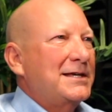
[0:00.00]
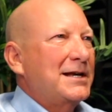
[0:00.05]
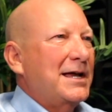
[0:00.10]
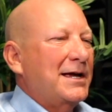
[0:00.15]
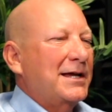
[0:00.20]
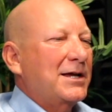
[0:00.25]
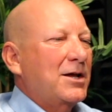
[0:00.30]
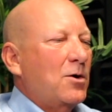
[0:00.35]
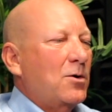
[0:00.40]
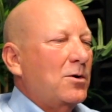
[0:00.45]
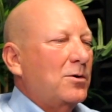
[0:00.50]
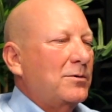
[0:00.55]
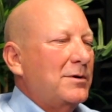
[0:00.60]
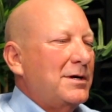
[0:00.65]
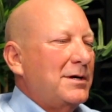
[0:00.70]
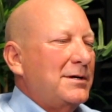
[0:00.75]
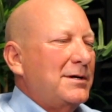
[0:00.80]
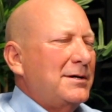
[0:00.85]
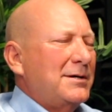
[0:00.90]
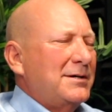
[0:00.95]
I go
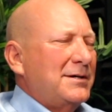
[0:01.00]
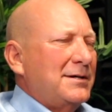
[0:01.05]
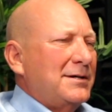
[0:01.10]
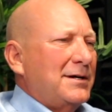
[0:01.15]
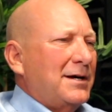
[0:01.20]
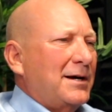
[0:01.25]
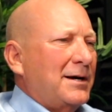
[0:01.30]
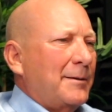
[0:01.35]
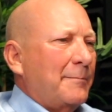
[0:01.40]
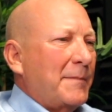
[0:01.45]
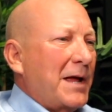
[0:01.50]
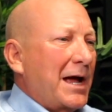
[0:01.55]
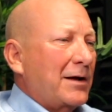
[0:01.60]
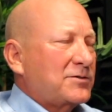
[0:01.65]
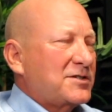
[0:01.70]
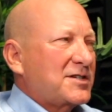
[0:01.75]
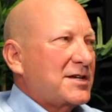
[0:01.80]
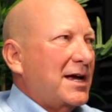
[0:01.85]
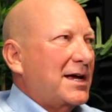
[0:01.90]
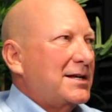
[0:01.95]

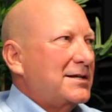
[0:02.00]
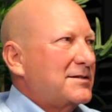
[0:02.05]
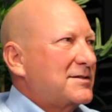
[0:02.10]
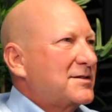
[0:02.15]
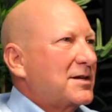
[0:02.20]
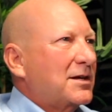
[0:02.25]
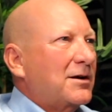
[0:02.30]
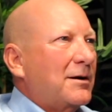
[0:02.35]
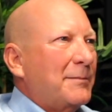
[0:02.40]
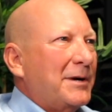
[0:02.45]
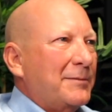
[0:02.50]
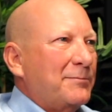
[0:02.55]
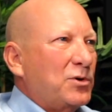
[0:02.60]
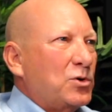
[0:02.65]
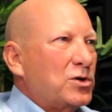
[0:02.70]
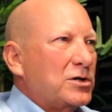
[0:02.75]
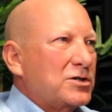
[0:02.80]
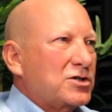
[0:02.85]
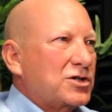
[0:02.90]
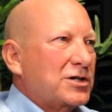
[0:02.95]
outside and sit on my
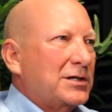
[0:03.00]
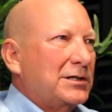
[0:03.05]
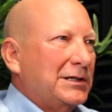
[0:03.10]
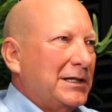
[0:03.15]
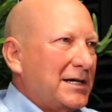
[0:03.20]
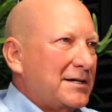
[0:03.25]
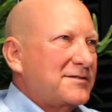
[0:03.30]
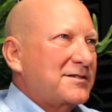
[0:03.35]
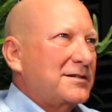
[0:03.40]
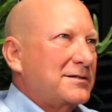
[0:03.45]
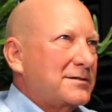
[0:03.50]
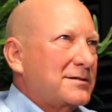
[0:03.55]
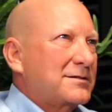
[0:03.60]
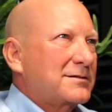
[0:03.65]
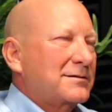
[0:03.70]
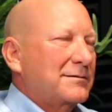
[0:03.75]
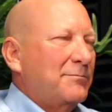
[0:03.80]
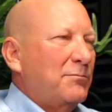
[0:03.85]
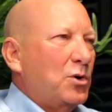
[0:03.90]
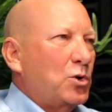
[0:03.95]
porch, unless
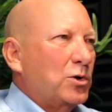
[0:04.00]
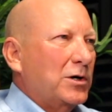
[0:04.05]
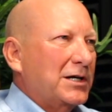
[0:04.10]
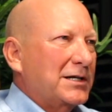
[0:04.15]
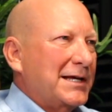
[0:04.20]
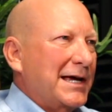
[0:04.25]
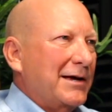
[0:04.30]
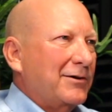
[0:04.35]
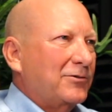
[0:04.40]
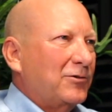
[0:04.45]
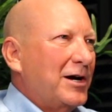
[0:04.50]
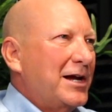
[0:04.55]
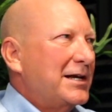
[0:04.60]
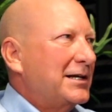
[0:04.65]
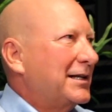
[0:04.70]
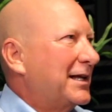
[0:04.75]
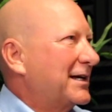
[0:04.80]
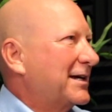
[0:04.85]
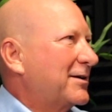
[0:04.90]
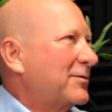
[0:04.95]
it's pouring down rain
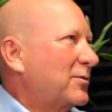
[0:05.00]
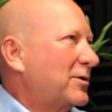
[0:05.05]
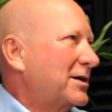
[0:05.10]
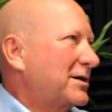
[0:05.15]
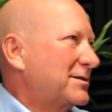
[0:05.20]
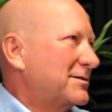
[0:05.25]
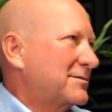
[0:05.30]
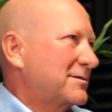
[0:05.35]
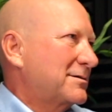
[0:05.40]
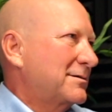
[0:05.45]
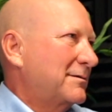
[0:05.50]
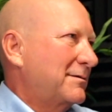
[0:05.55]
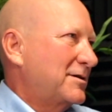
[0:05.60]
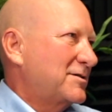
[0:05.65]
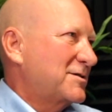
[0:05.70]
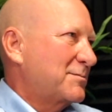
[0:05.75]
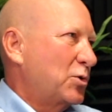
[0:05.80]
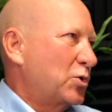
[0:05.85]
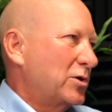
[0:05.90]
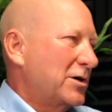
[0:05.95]
like it was
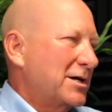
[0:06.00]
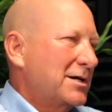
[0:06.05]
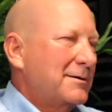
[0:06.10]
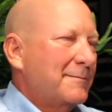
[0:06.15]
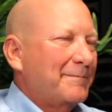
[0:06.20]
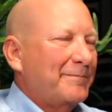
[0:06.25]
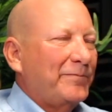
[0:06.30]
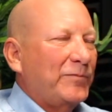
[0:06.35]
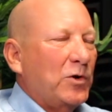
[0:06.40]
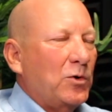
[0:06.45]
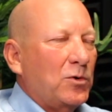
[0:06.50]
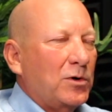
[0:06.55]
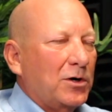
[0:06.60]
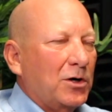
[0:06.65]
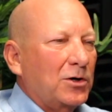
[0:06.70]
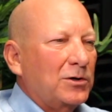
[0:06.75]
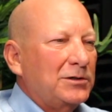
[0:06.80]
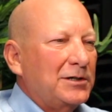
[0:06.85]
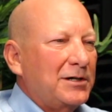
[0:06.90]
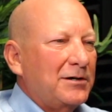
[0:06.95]
this morning or
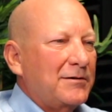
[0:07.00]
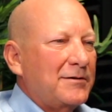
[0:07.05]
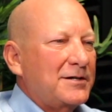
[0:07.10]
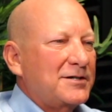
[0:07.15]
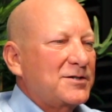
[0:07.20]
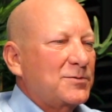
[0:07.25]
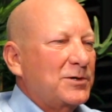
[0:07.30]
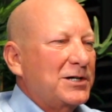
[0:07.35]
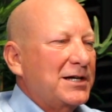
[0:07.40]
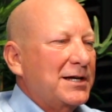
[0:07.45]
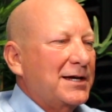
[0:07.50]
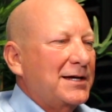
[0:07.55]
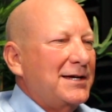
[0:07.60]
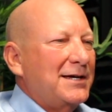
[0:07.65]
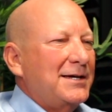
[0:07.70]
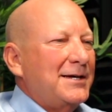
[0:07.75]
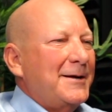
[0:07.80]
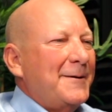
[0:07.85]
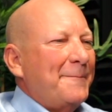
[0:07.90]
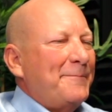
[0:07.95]
earlier this week.
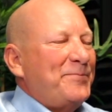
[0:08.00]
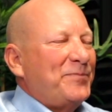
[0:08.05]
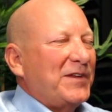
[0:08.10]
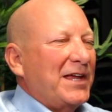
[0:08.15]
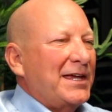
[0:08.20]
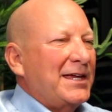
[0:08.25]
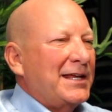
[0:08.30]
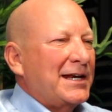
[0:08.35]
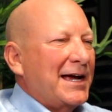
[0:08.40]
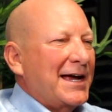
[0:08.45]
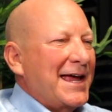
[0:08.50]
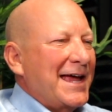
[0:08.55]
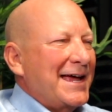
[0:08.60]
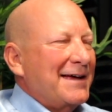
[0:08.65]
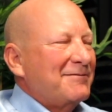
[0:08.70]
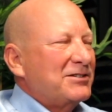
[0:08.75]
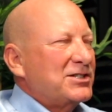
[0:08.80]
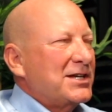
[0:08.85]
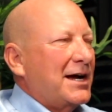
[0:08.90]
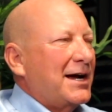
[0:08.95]
And I
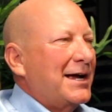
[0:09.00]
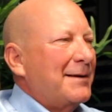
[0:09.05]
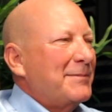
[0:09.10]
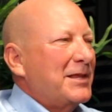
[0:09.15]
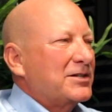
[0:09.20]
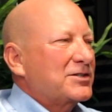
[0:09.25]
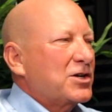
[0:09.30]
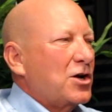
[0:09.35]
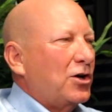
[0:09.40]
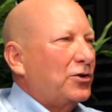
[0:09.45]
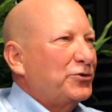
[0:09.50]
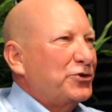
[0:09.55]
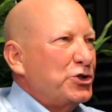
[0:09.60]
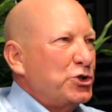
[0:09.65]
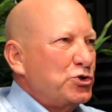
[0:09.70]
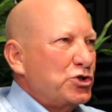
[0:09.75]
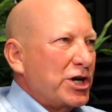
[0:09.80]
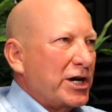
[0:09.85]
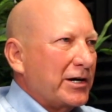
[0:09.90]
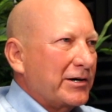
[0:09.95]
have a time that's called 2
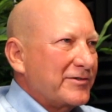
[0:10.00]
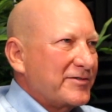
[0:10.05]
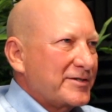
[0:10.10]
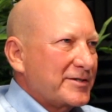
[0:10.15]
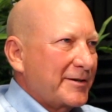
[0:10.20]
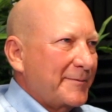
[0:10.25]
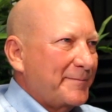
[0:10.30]
chairs.